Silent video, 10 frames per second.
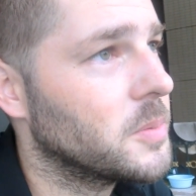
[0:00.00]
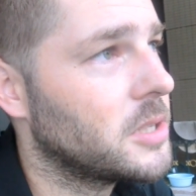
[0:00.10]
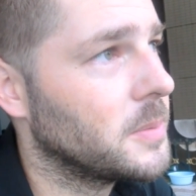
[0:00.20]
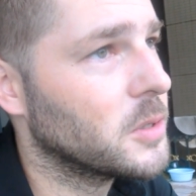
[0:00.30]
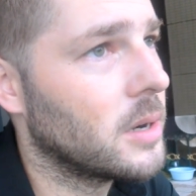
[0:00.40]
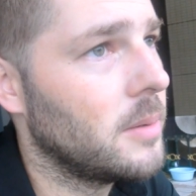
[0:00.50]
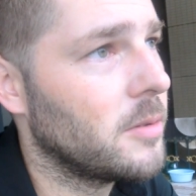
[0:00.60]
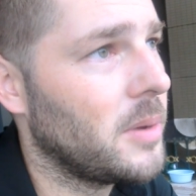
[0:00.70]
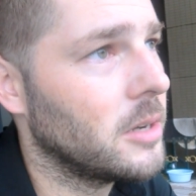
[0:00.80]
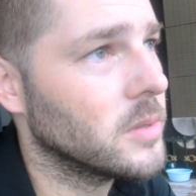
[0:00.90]
subscriber
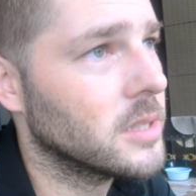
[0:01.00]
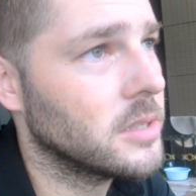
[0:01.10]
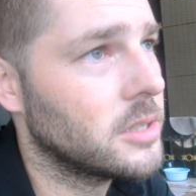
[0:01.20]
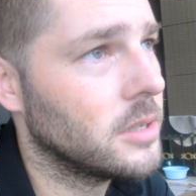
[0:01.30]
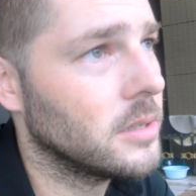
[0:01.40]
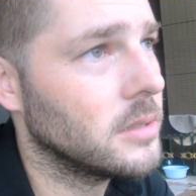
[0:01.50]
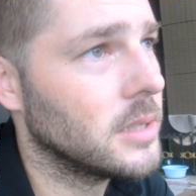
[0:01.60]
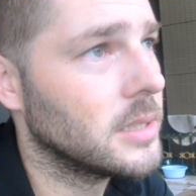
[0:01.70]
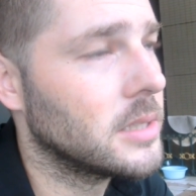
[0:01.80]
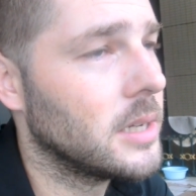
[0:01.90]
of mine was concerned
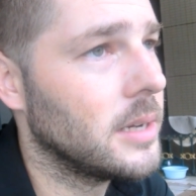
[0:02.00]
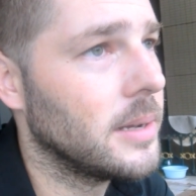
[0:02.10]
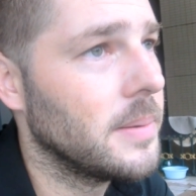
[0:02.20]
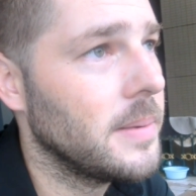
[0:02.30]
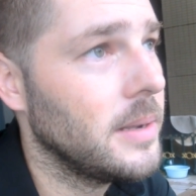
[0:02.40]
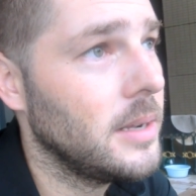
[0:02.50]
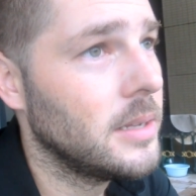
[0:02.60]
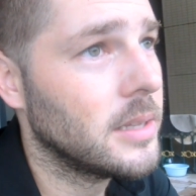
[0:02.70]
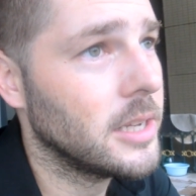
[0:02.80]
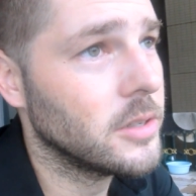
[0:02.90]
that
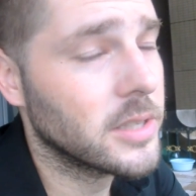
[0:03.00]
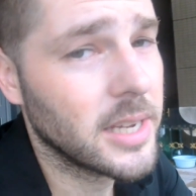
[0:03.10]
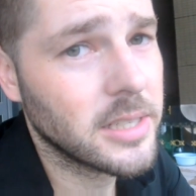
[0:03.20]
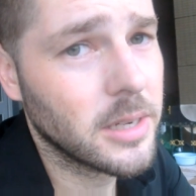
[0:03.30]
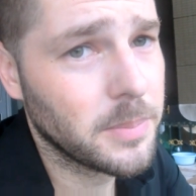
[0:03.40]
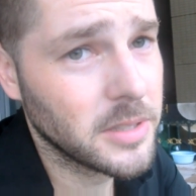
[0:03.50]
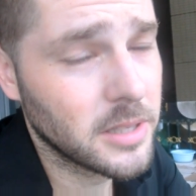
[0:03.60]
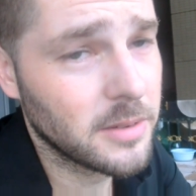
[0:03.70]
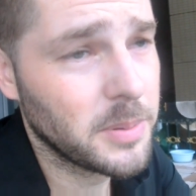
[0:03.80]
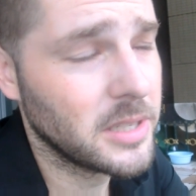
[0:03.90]
they use ketchup
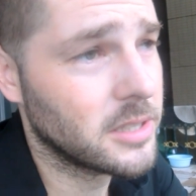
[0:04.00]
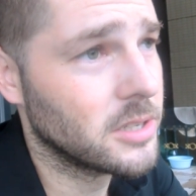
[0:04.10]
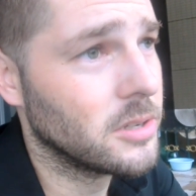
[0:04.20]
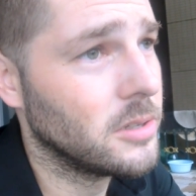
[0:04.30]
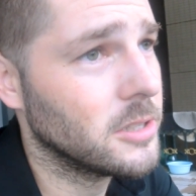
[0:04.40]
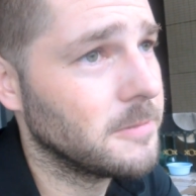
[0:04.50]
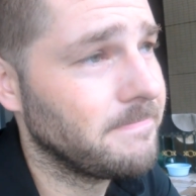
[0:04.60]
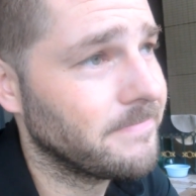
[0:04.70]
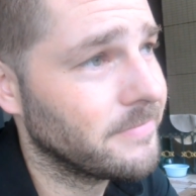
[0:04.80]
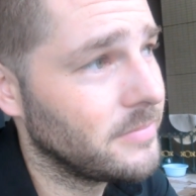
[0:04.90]
instead of pizza sauce.
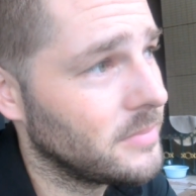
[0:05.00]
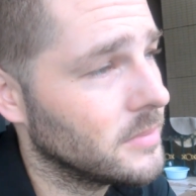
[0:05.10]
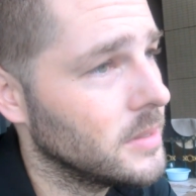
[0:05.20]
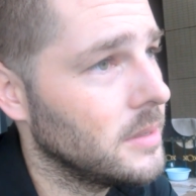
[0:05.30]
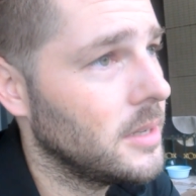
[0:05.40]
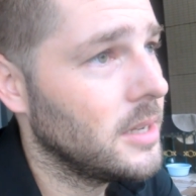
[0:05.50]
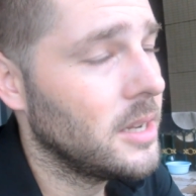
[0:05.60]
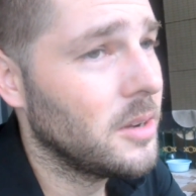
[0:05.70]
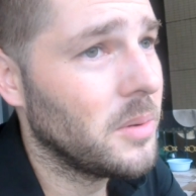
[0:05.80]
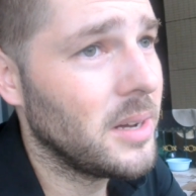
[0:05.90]

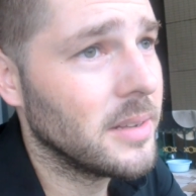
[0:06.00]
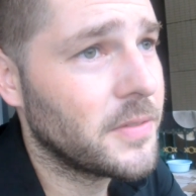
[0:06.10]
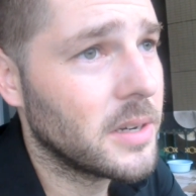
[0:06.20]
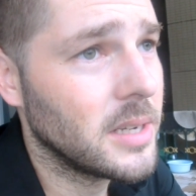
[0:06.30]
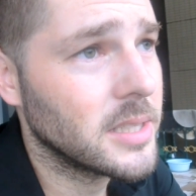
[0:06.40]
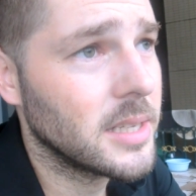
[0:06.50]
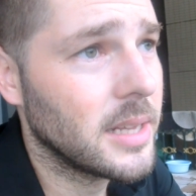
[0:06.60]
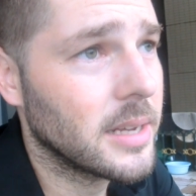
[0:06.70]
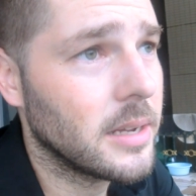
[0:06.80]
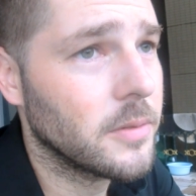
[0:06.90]
Well, if you're asking
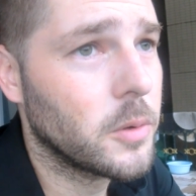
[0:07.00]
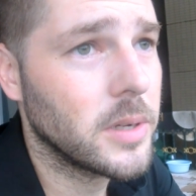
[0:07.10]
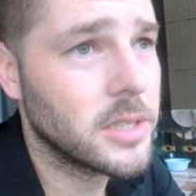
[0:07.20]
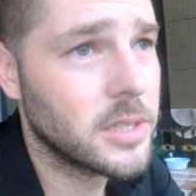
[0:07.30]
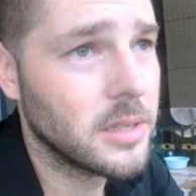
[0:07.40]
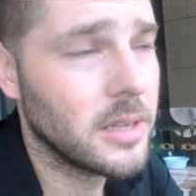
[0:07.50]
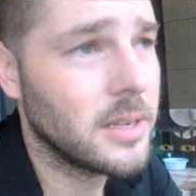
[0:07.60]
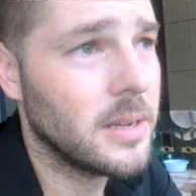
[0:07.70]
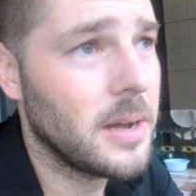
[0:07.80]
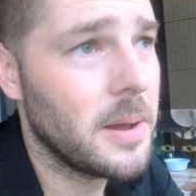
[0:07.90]
that kind of question,
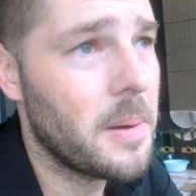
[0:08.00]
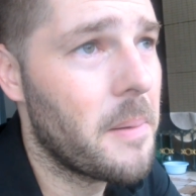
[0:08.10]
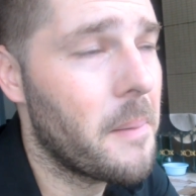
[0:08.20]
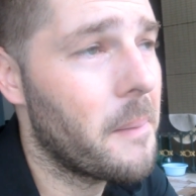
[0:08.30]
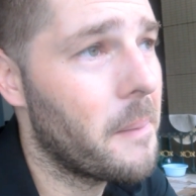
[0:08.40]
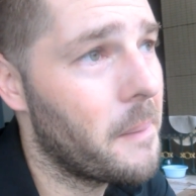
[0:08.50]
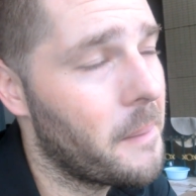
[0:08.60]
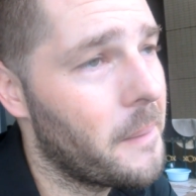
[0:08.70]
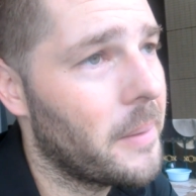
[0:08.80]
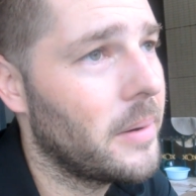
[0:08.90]
then
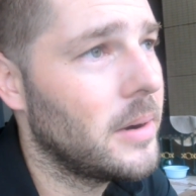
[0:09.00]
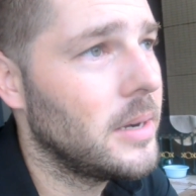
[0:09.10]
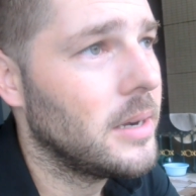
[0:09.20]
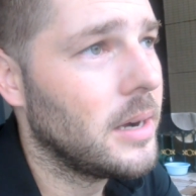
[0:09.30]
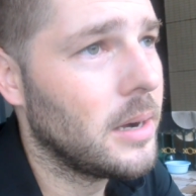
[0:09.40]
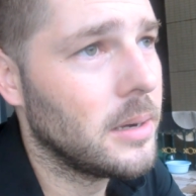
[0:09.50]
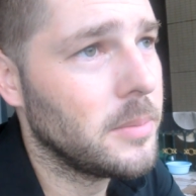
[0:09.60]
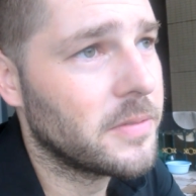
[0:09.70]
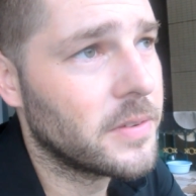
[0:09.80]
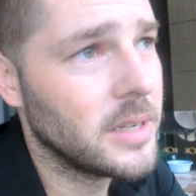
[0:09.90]

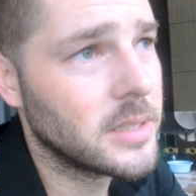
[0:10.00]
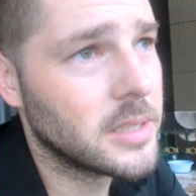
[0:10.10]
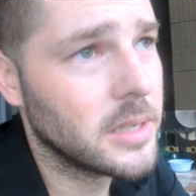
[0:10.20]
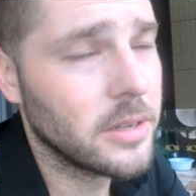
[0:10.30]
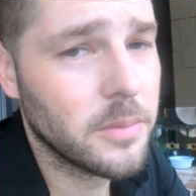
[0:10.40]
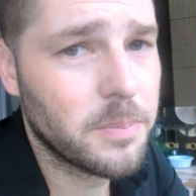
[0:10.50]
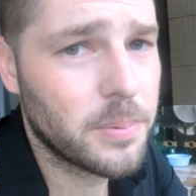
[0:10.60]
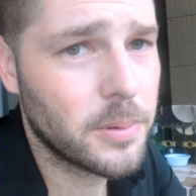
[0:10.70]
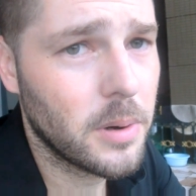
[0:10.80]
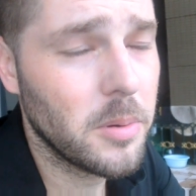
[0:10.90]
I'm afraid to say you're
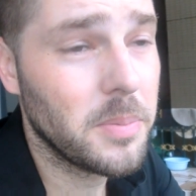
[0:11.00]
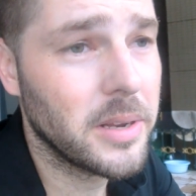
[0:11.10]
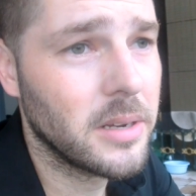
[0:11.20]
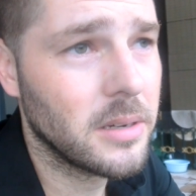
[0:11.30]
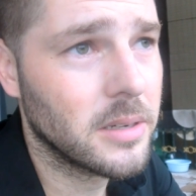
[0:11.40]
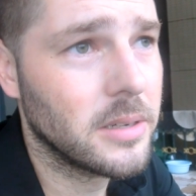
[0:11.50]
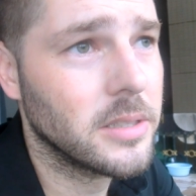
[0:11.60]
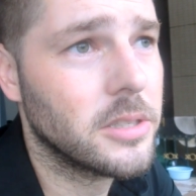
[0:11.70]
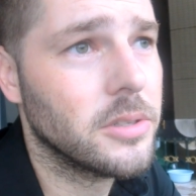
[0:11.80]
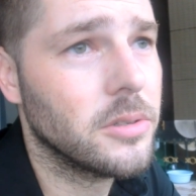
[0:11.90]
probably not
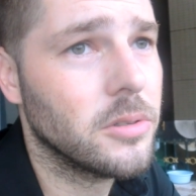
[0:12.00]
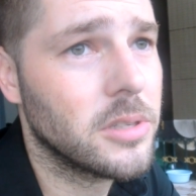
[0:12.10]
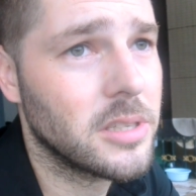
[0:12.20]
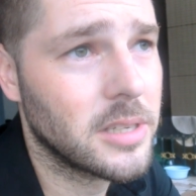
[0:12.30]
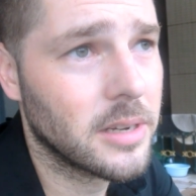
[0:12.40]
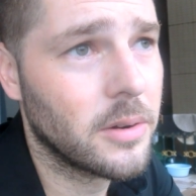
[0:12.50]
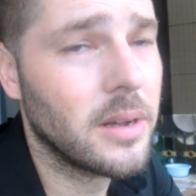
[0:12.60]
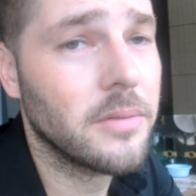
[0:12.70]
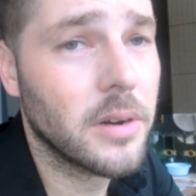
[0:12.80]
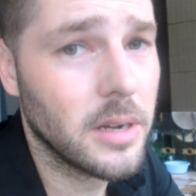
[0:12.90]
going to stick
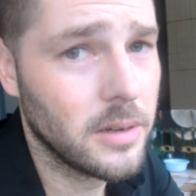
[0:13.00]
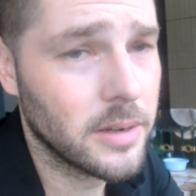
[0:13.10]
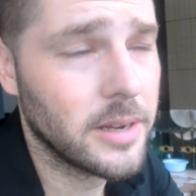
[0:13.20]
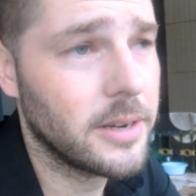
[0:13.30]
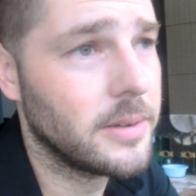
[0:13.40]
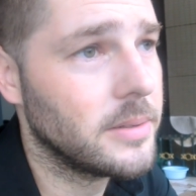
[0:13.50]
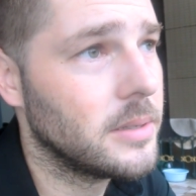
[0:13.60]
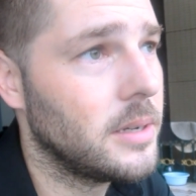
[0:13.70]
around very long here.